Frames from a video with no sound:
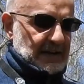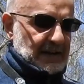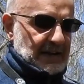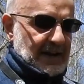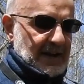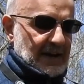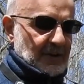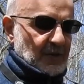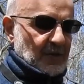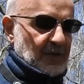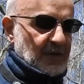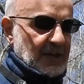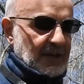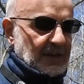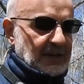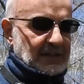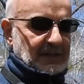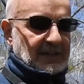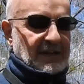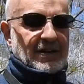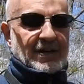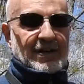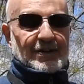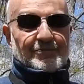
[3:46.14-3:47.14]
Now
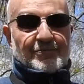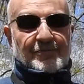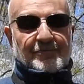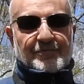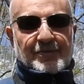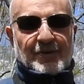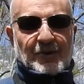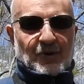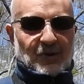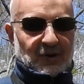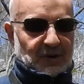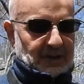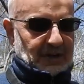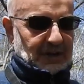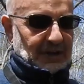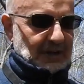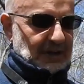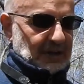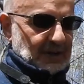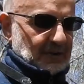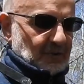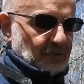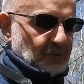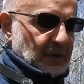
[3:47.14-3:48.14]
this type of
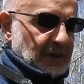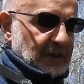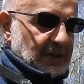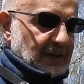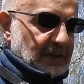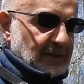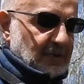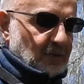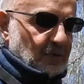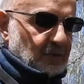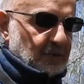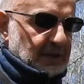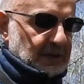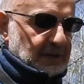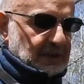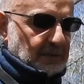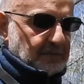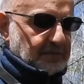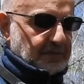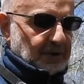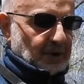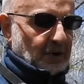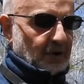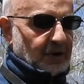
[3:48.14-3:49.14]
binocular, we can call this
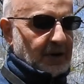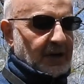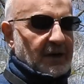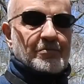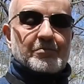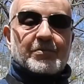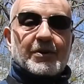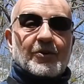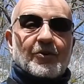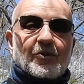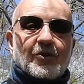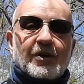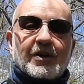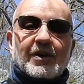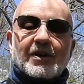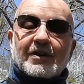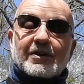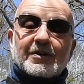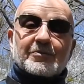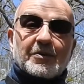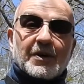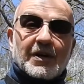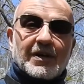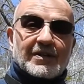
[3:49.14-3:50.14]
a pocket
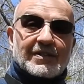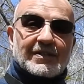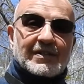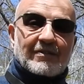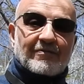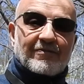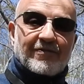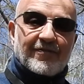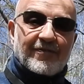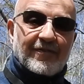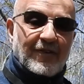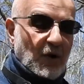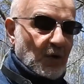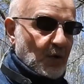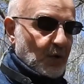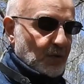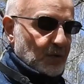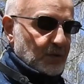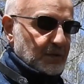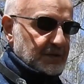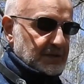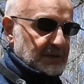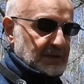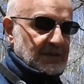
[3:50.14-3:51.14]
binocular because it
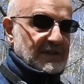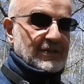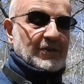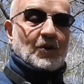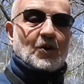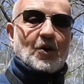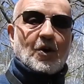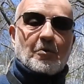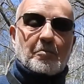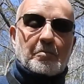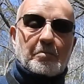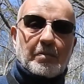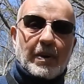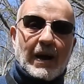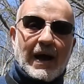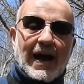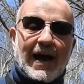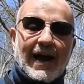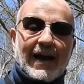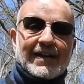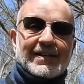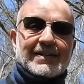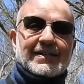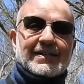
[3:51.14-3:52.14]
folds, it's
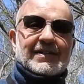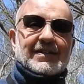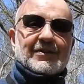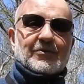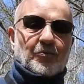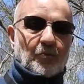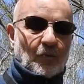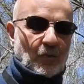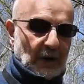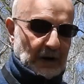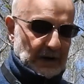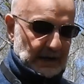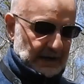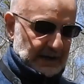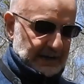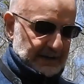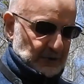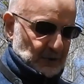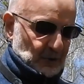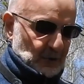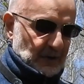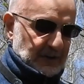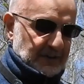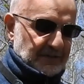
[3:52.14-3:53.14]
compact, will
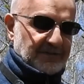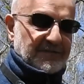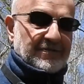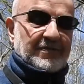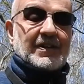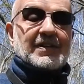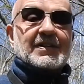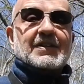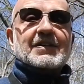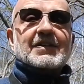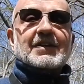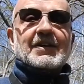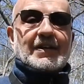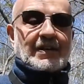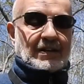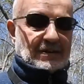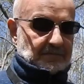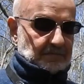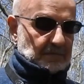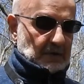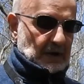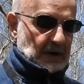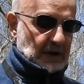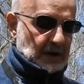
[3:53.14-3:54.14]
literally fit in
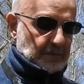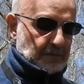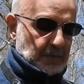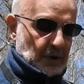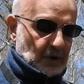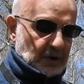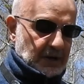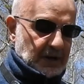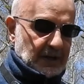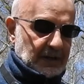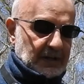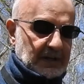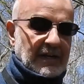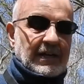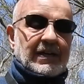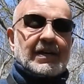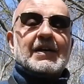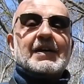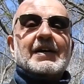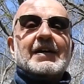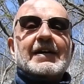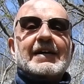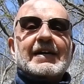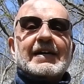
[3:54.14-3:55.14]
a pocket.
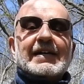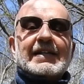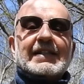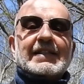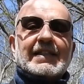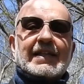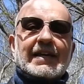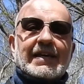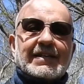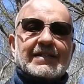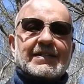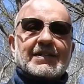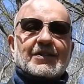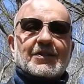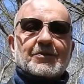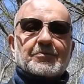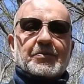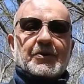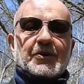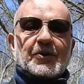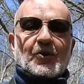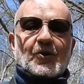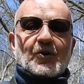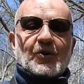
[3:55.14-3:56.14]
These are the
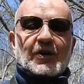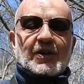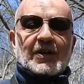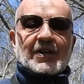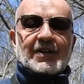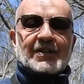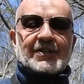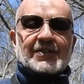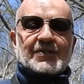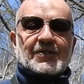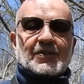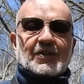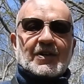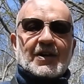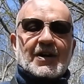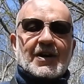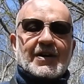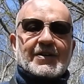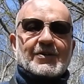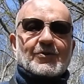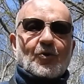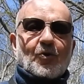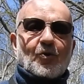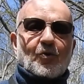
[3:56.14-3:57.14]
binoculars that
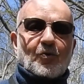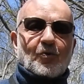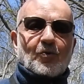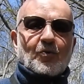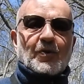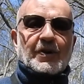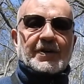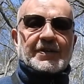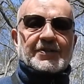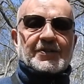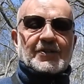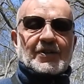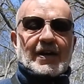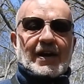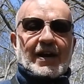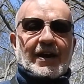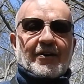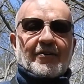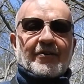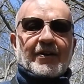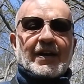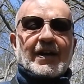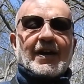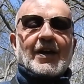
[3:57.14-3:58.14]
I always
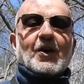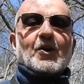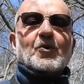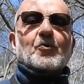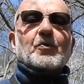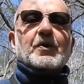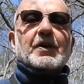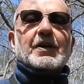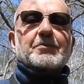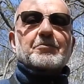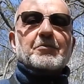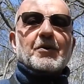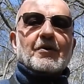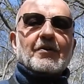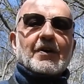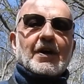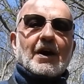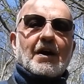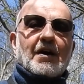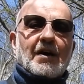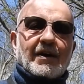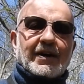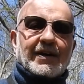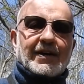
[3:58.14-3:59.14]
carry when I'm going
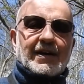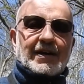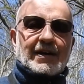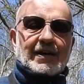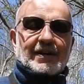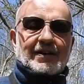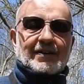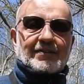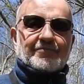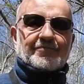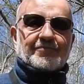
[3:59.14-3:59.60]
hiking.